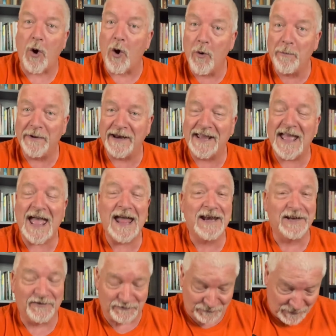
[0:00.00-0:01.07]
open again.
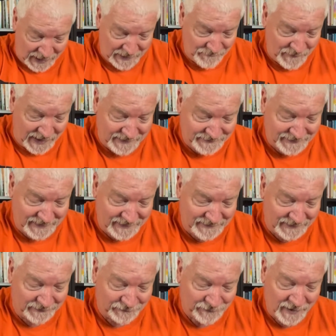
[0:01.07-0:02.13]
It's renovated.
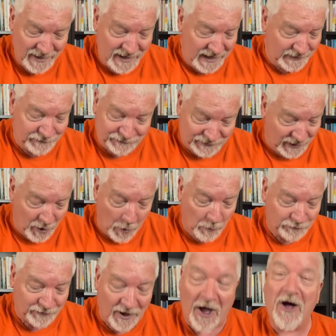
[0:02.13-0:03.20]
It still
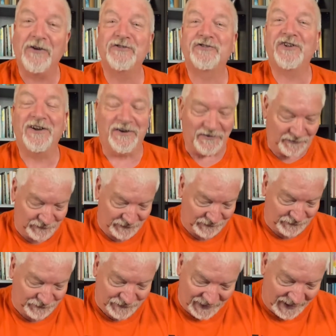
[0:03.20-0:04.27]
hosts concerts. It's
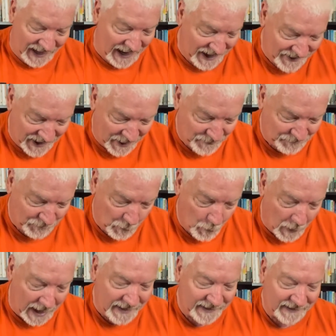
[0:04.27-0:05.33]
still hired out for
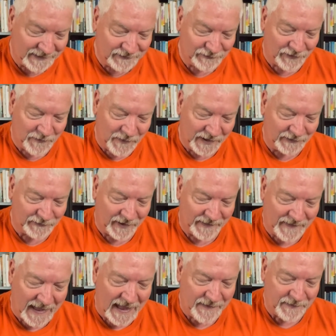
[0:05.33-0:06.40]
weddings and things like
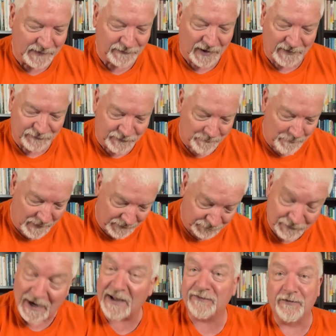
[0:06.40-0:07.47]
that. There's
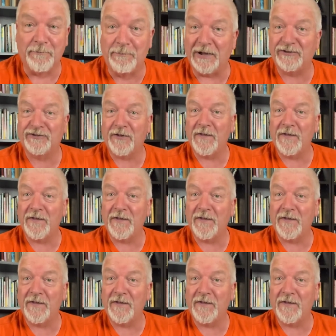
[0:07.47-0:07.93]
an exhibition